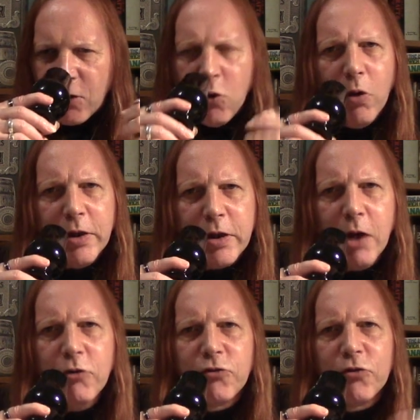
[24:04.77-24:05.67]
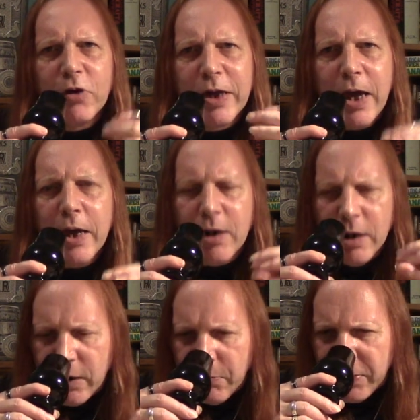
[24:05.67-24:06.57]
Quite coastal again, a
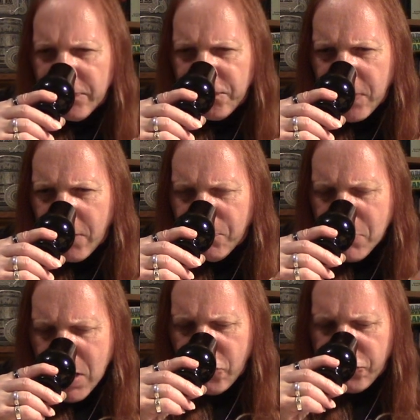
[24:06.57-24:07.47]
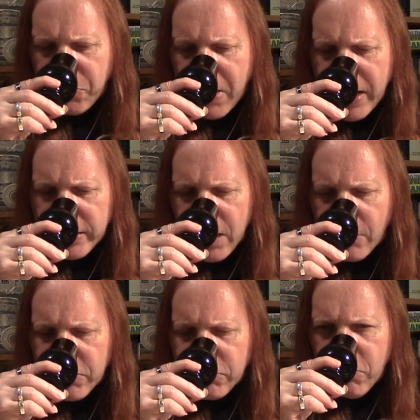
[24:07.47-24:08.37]
little bit of, of marzipan
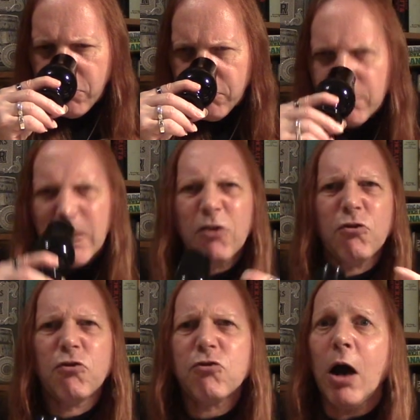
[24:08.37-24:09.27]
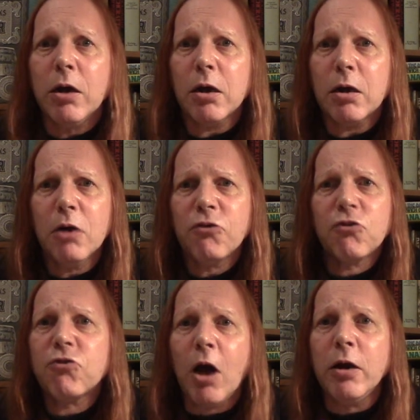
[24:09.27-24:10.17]
coming through. Stunning,
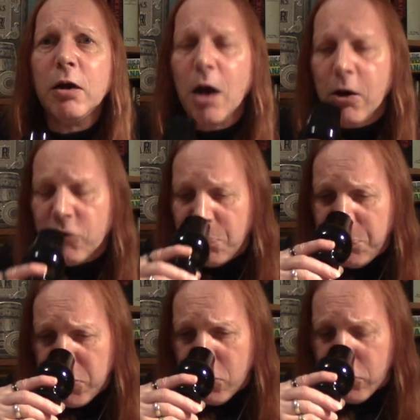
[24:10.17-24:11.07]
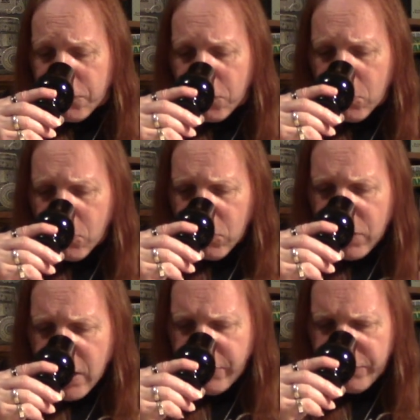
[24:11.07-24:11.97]
stunning nose, beautiful,
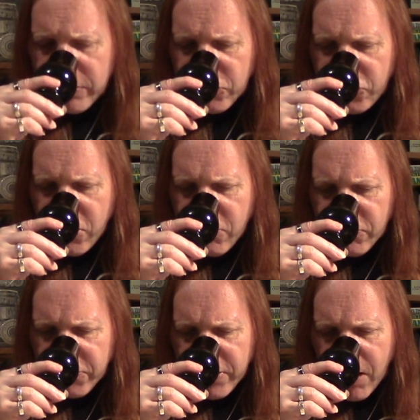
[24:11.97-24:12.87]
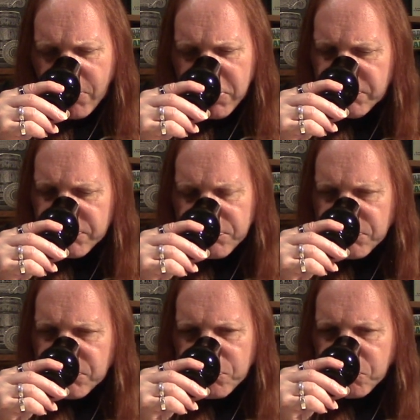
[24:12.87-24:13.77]
lovely maturity. I mean,
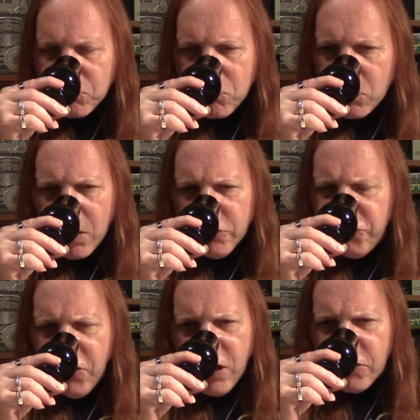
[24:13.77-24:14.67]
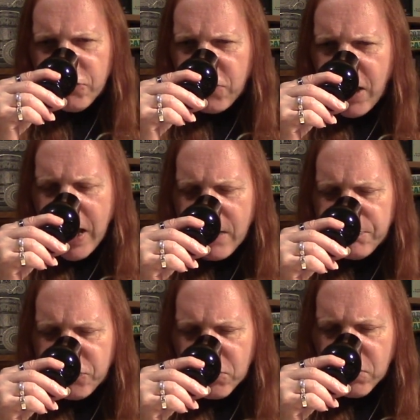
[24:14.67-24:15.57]
just
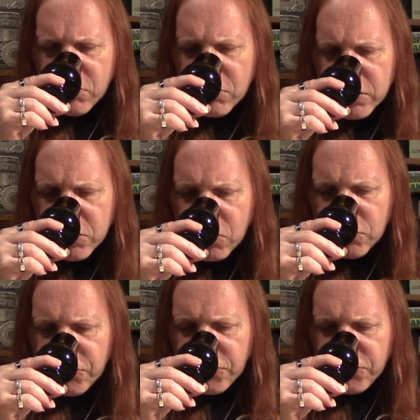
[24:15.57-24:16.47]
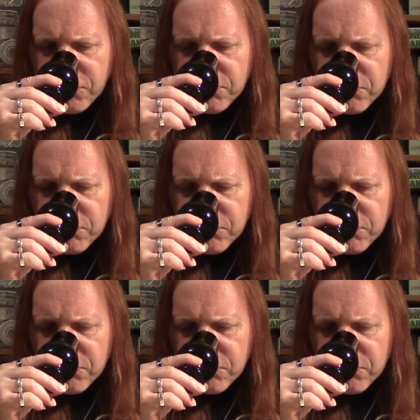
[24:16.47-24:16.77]
absolutely gorgeous.